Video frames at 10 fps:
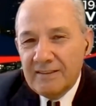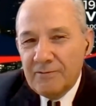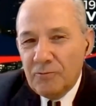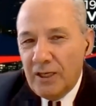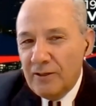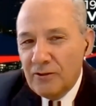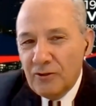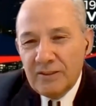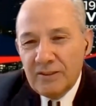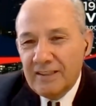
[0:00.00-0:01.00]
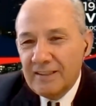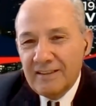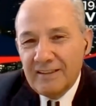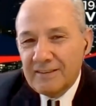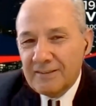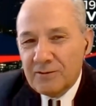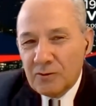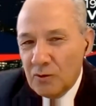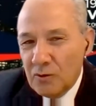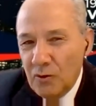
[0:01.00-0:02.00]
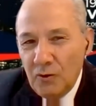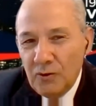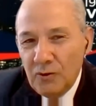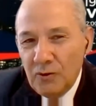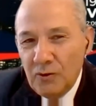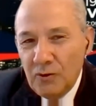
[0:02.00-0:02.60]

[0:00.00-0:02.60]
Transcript: We cannot exclude